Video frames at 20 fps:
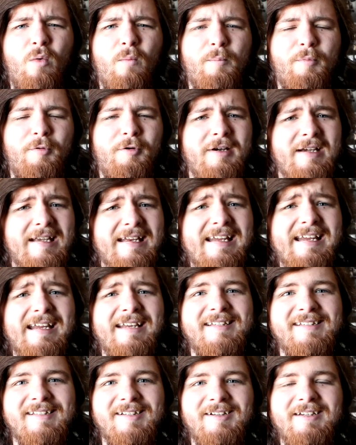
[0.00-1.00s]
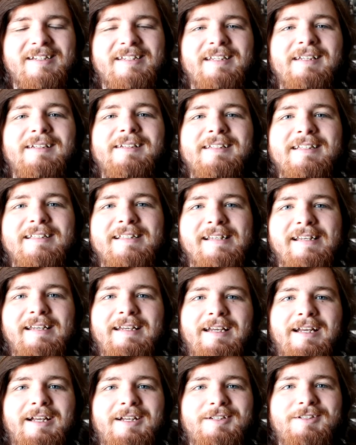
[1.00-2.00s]
pretty exciting to
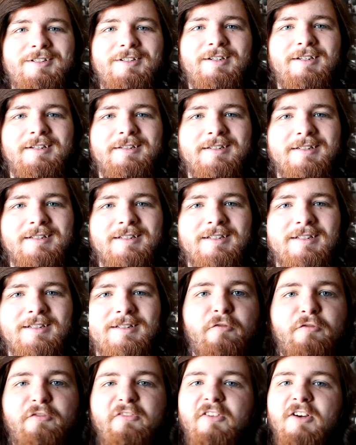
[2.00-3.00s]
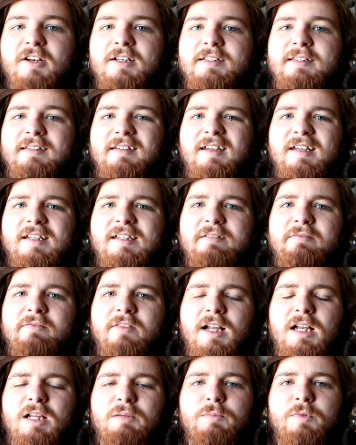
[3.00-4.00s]
see, actually. Frontier
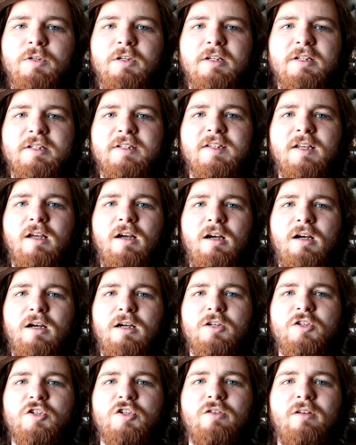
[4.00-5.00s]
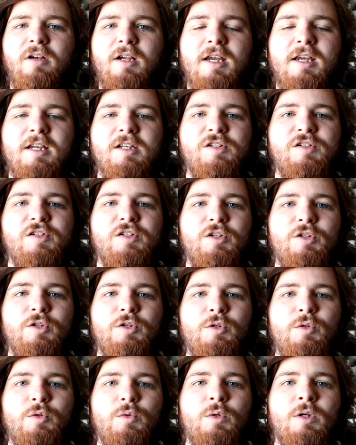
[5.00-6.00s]
Development are trying
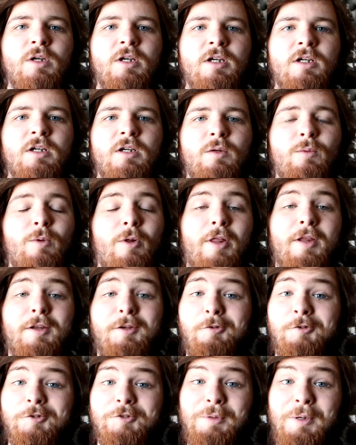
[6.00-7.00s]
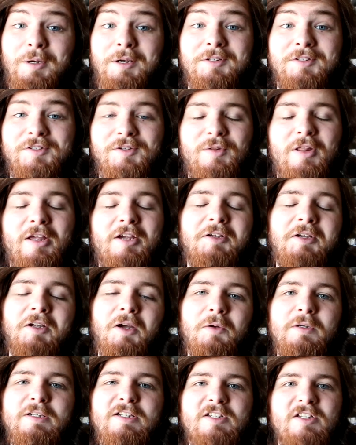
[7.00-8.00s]
to, well, they're not trying to, they're
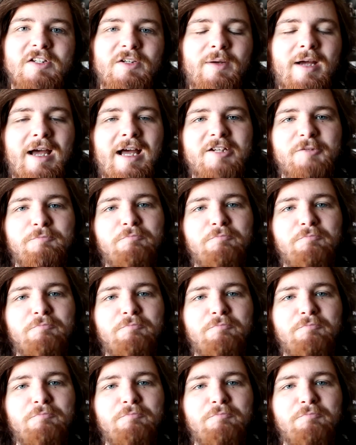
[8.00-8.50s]
going to add